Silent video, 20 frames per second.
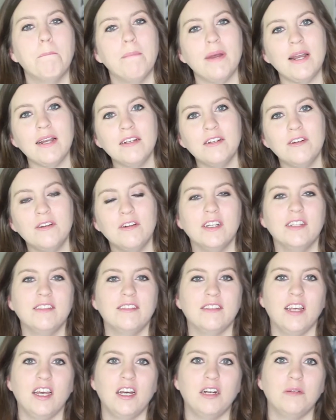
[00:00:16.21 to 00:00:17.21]
My goal
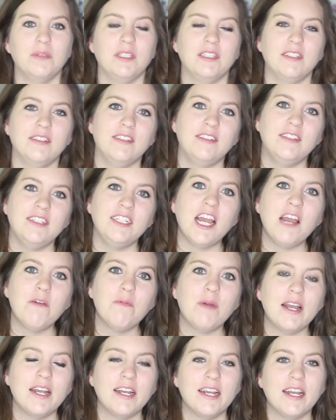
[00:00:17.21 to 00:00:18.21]
is to help the
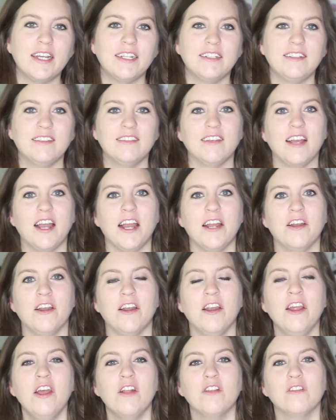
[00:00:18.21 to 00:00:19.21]
DIY
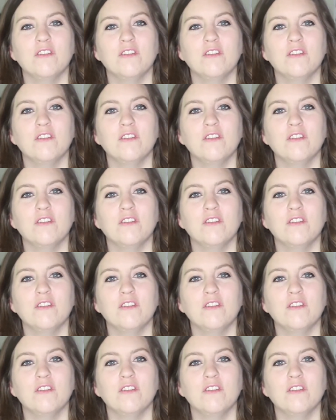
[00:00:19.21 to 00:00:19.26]
designer